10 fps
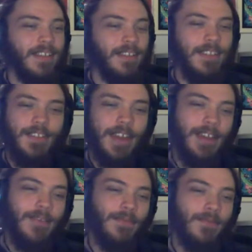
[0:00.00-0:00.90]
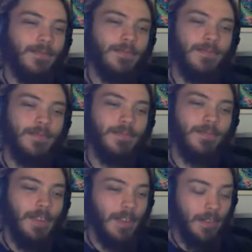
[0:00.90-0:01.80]
see,
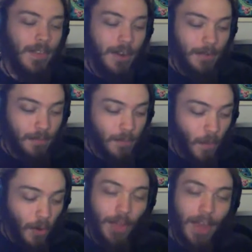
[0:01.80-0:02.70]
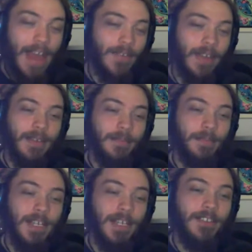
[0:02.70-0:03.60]
they're worth having
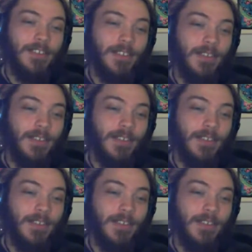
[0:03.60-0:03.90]
because,